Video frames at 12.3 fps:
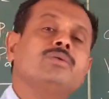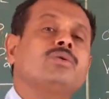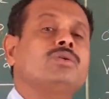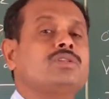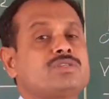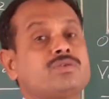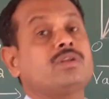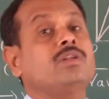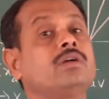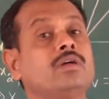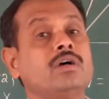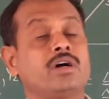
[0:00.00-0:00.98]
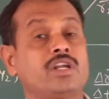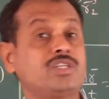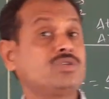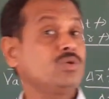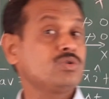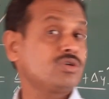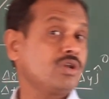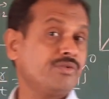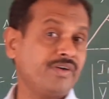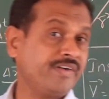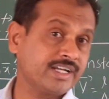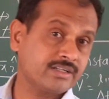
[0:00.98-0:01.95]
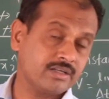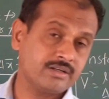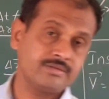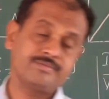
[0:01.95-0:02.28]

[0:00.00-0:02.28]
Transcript: know this resolution of a vector.